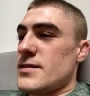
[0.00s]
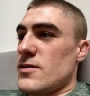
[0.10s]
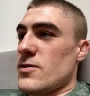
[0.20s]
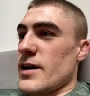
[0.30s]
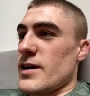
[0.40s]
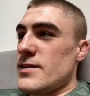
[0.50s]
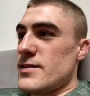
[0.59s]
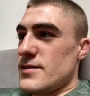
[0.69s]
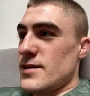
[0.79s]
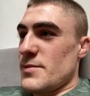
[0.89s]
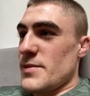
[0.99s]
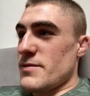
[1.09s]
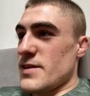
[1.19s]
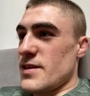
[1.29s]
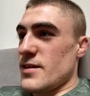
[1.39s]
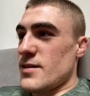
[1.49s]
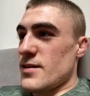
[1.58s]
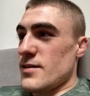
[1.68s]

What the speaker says: Okay, let me have a think.